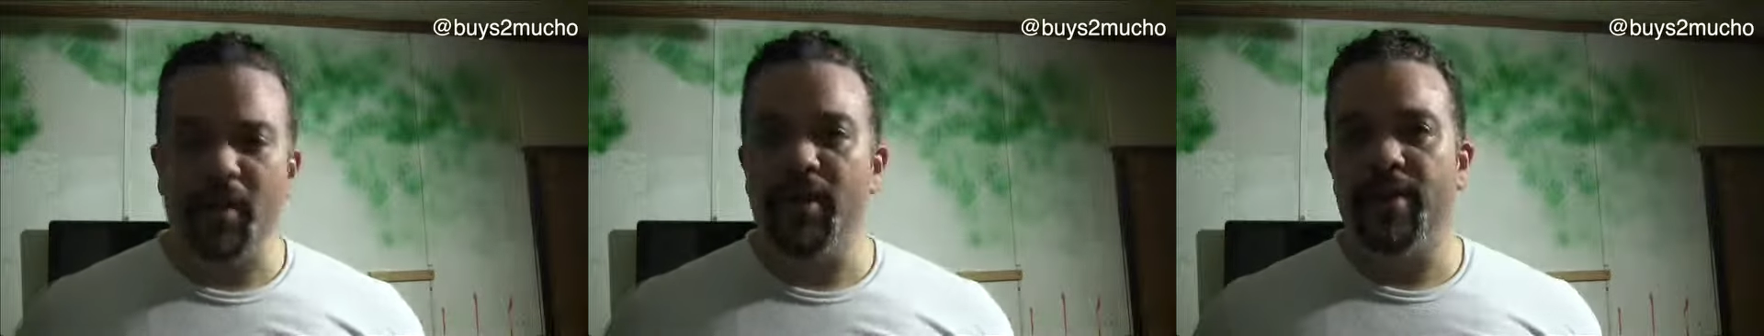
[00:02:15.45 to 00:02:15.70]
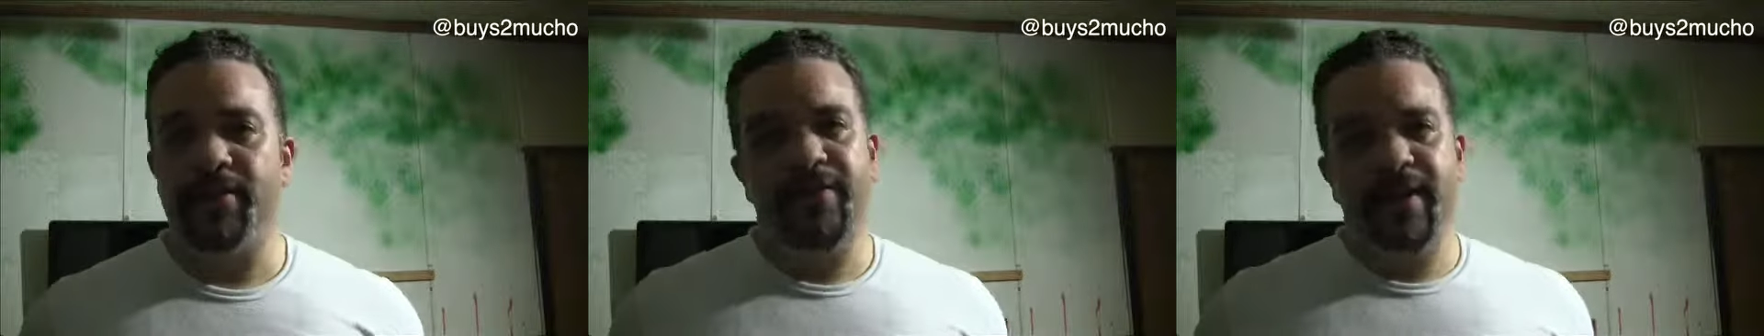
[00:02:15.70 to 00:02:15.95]

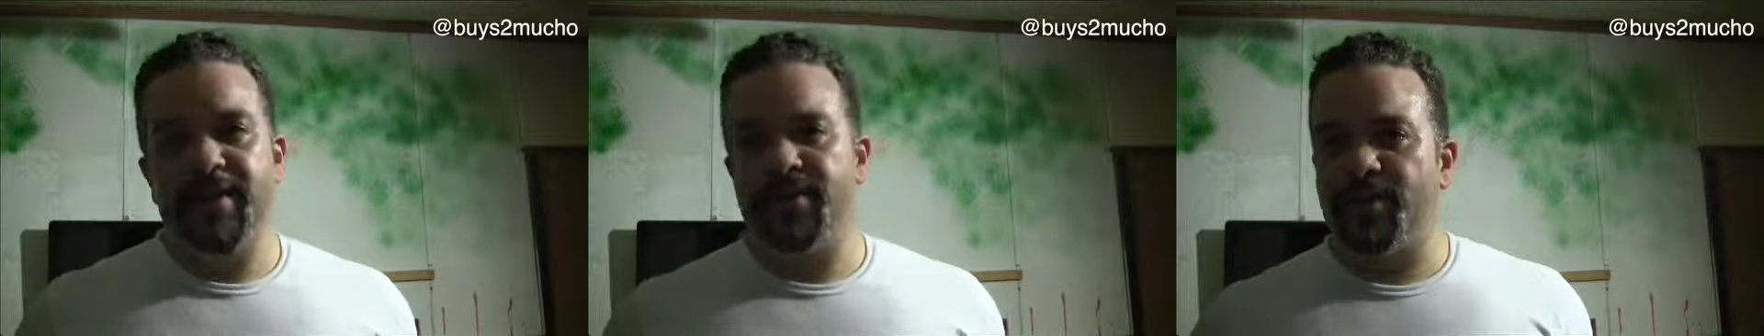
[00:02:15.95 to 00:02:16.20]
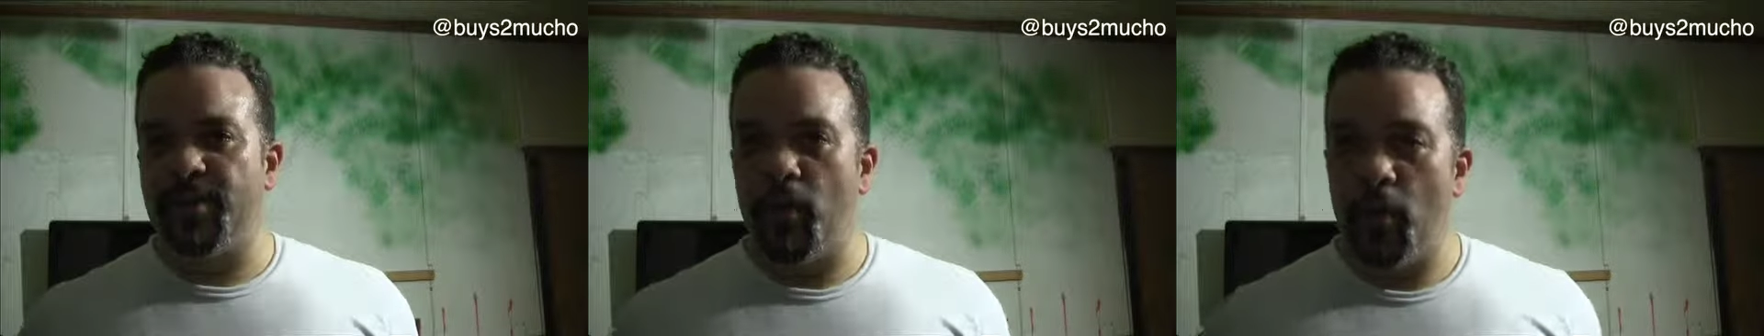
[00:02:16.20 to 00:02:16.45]
And you're
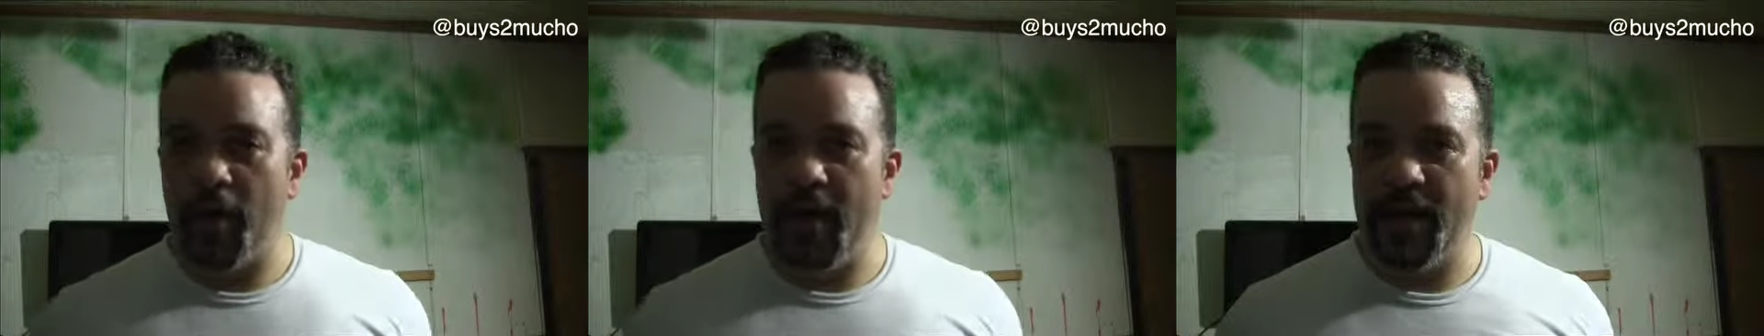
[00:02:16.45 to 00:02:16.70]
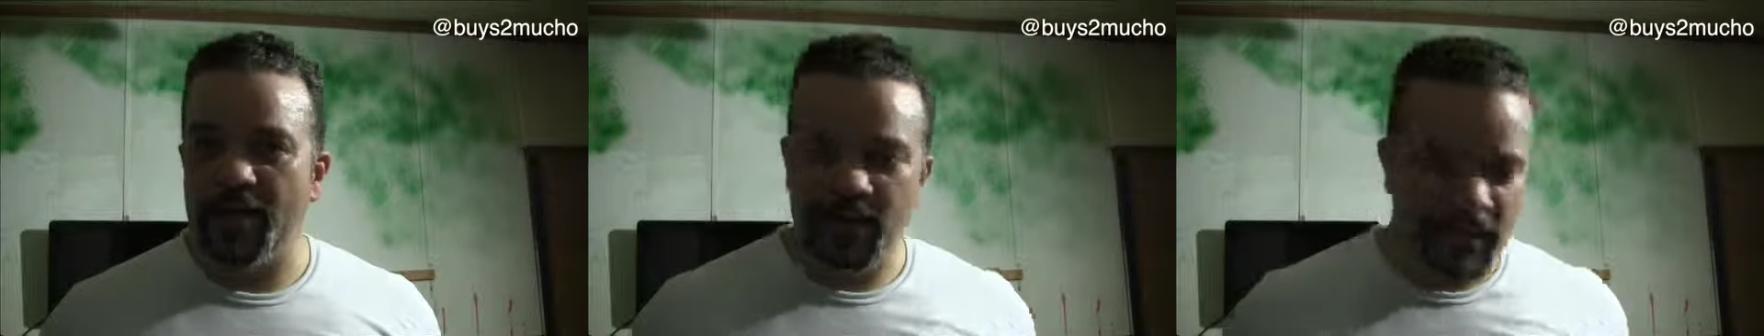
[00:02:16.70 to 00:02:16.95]
finished, you're worn
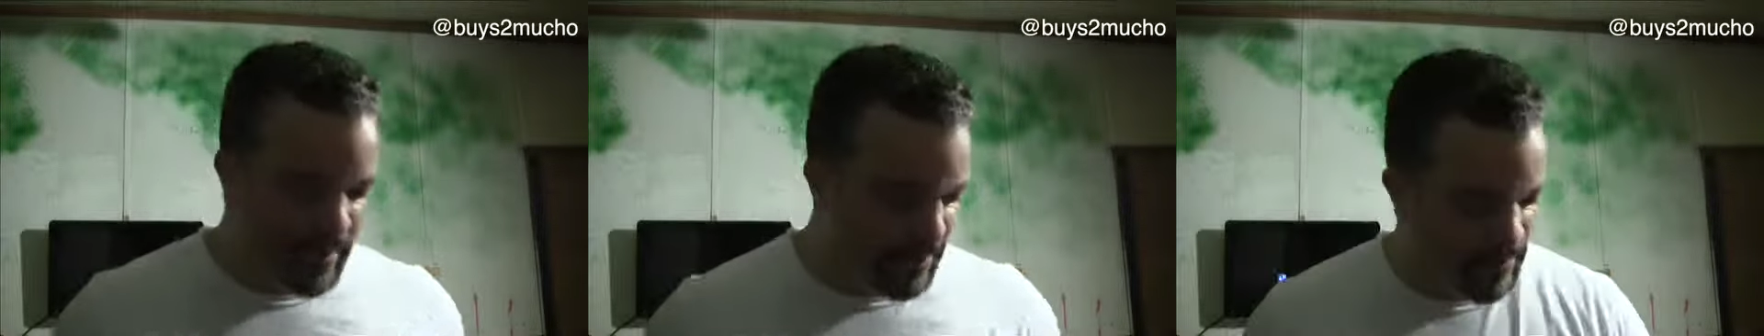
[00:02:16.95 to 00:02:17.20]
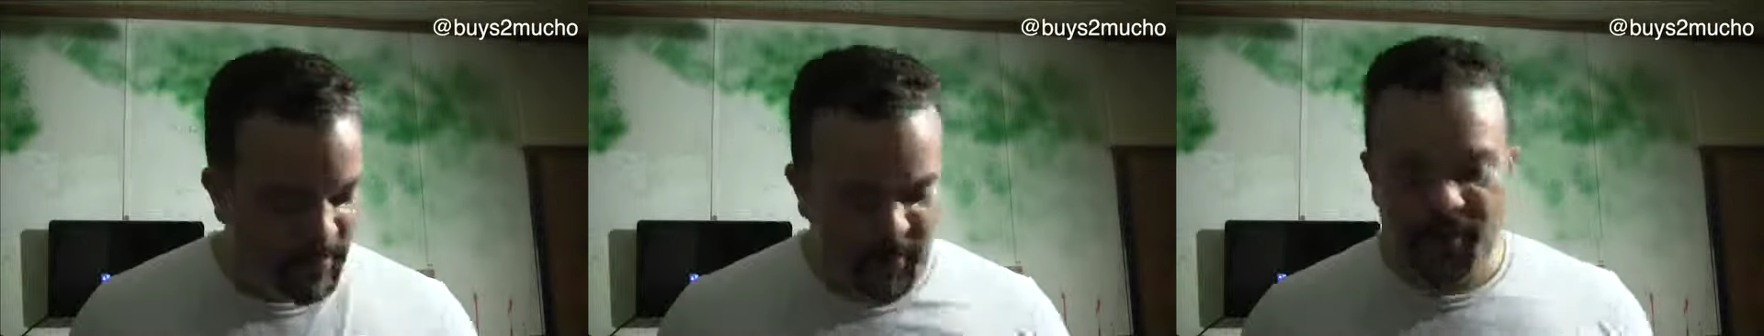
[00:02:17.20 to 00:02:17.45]
out, you want
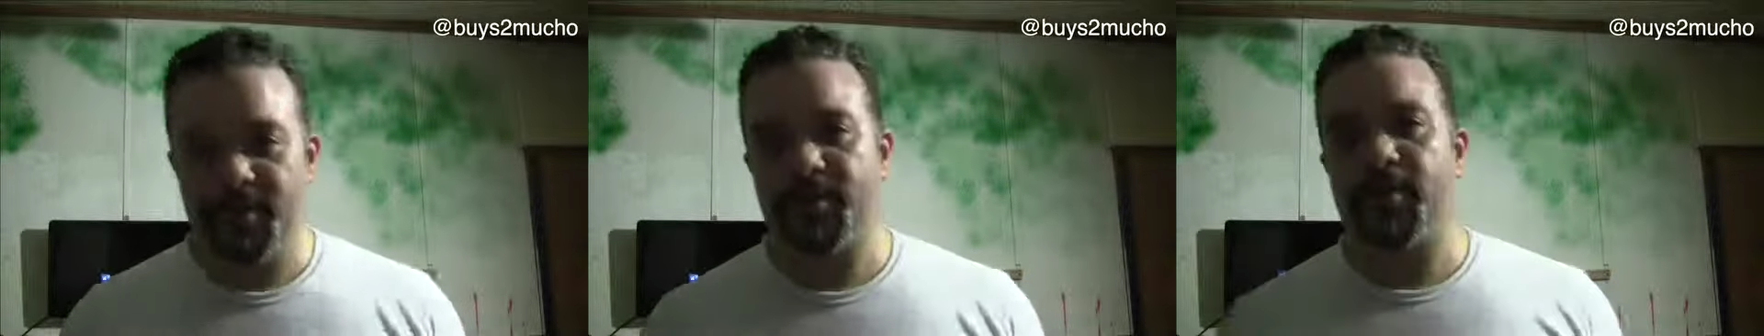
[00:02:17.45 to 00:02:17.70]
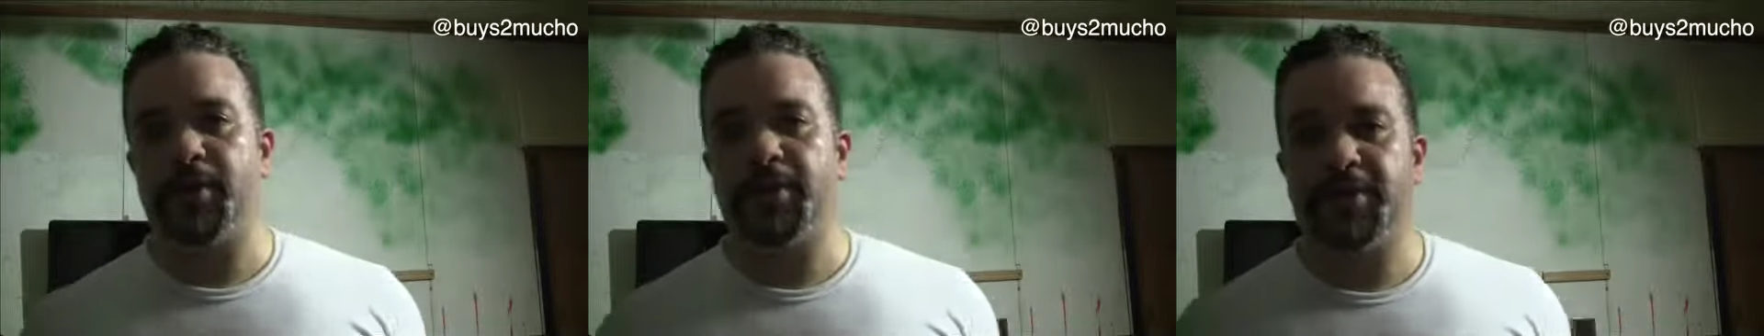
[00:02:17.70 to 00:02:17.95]
to just
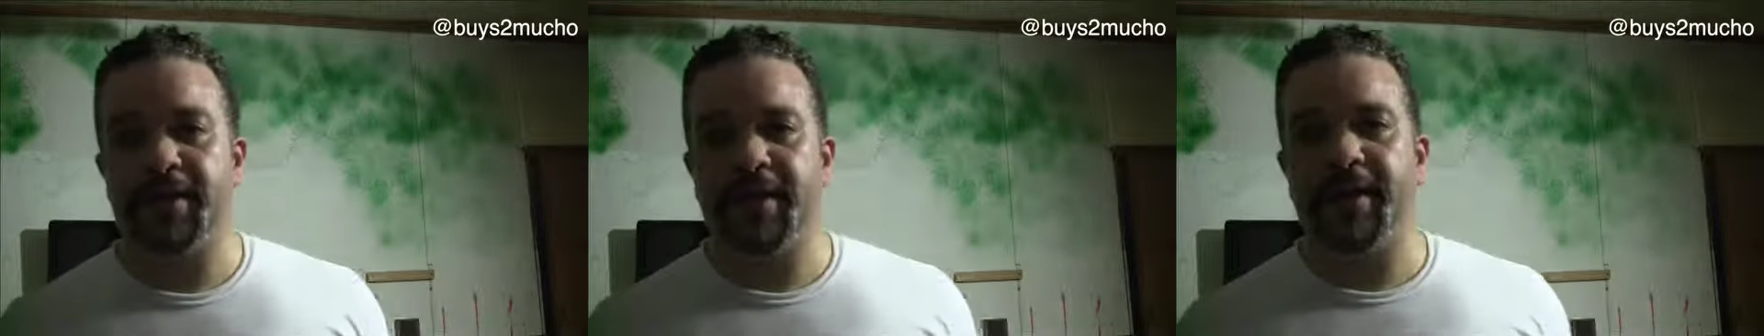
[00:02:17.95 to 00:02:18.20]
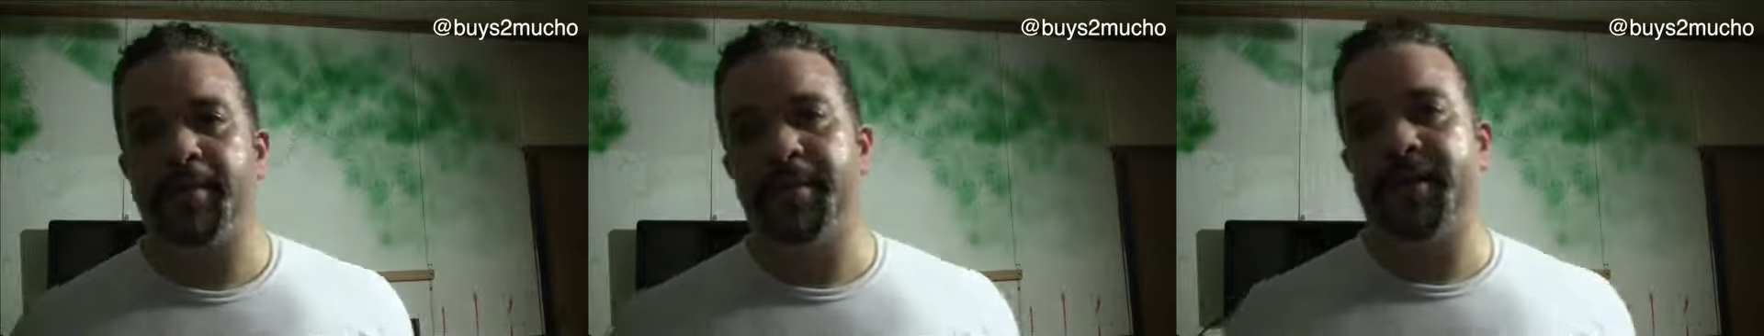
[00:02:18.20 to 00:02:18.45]
throw those in
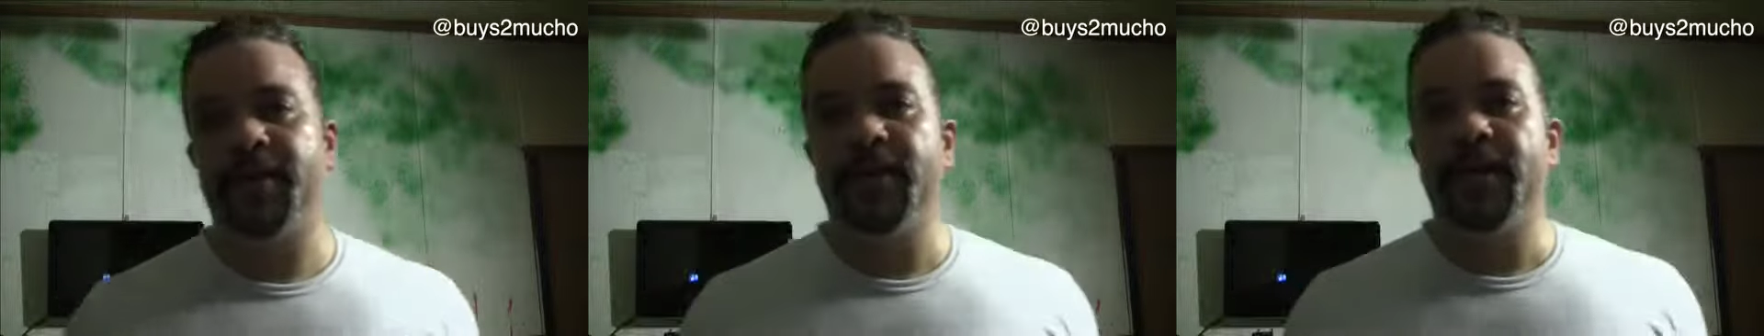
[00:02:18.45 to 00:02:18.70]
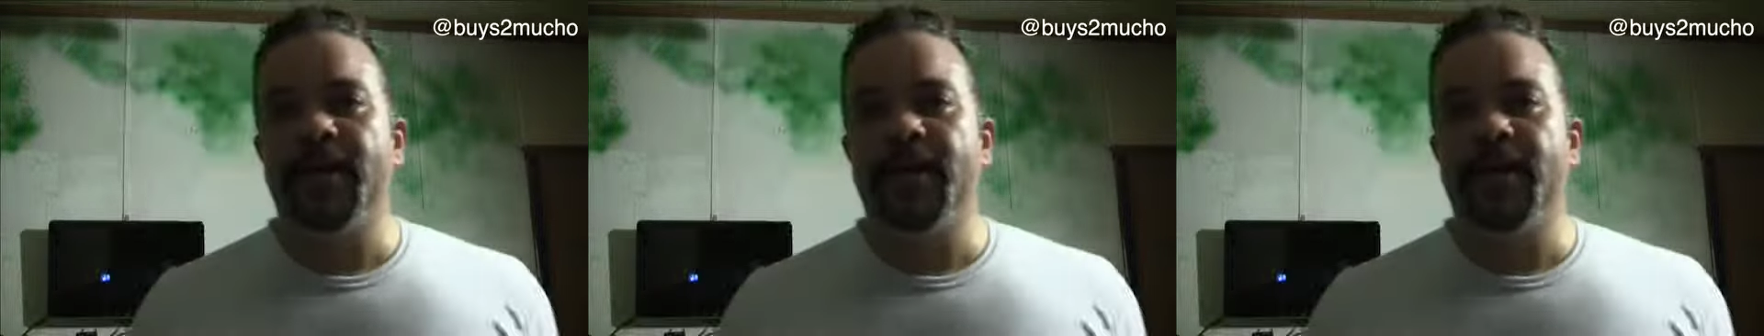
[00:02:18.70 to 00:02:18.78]
there, but